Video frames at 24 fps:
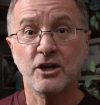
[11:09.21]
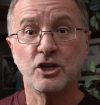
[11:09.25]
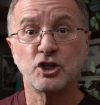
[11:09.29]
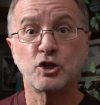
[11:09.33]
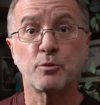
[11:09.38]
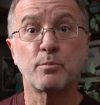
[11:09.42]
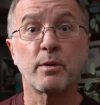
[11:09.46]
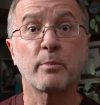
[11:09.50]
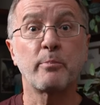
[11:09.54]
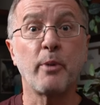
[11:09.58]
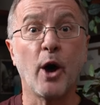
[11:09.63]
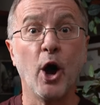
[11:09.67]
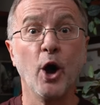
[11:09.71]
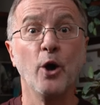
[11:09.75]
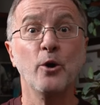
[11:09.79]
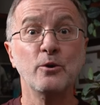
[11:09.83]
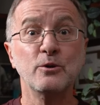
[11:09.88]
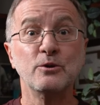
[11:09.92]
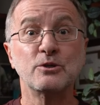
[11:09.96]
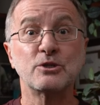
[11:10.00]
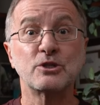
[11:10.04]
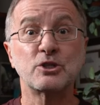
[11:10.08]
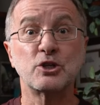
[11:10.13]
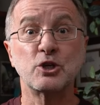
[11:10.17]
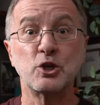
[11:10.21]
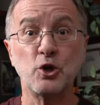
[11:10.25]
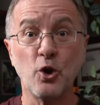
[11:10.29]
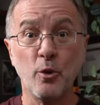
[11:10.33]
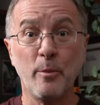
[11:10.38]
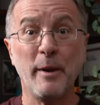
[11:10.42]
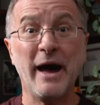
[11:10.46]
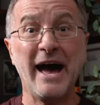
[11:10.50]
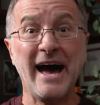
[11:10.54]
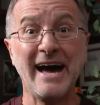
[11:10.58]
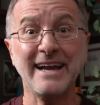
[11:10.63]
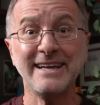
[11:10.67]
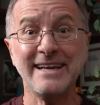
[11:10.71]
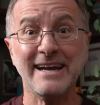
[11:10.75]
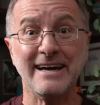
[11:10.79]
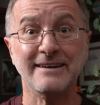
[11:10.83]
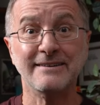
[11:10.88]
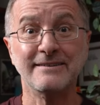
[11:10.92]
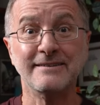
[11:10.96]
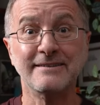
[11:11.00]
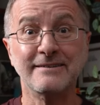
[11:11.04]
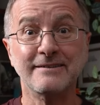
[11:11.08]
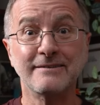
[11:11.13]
to propose to your partner.